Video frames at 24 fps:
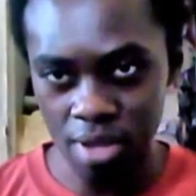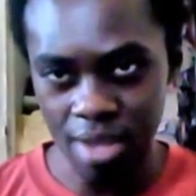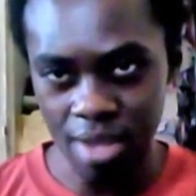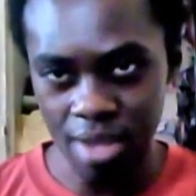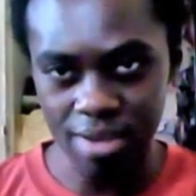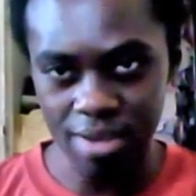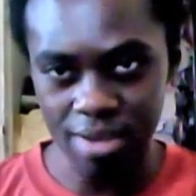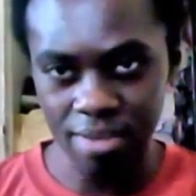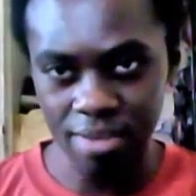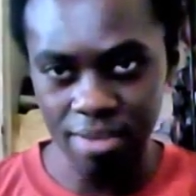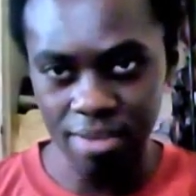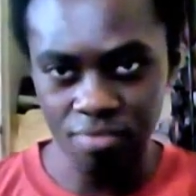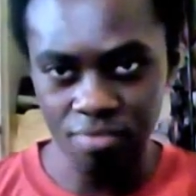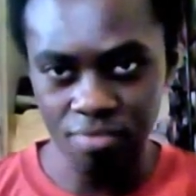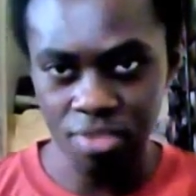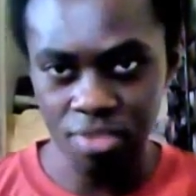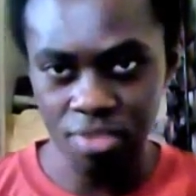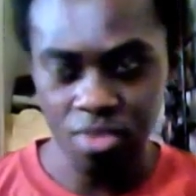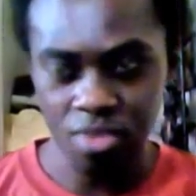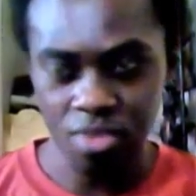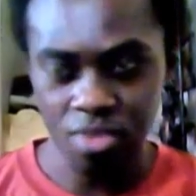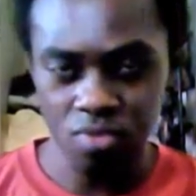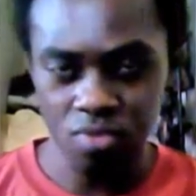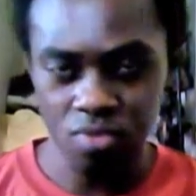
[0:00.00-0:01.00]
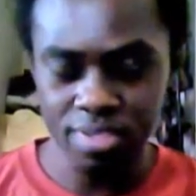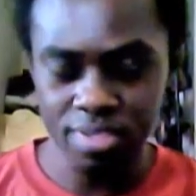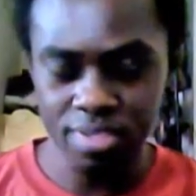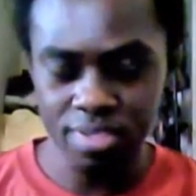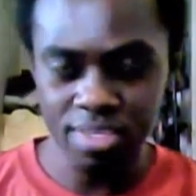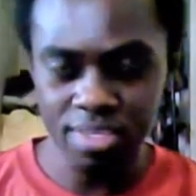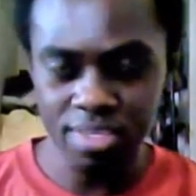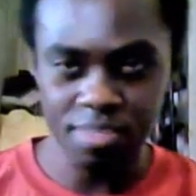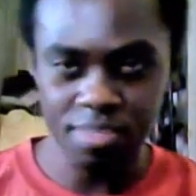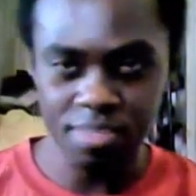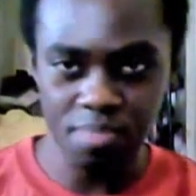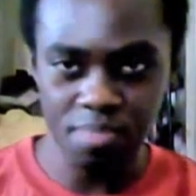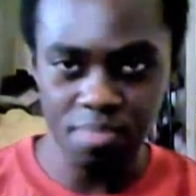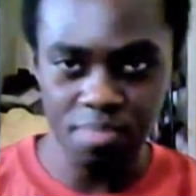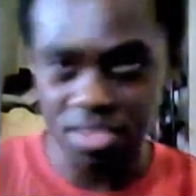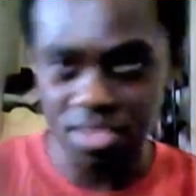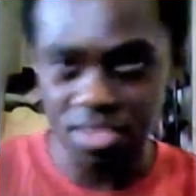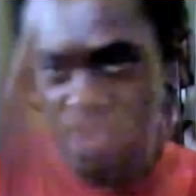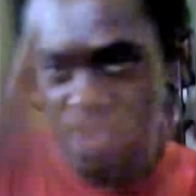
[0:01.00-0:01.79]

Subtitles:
and then we see this big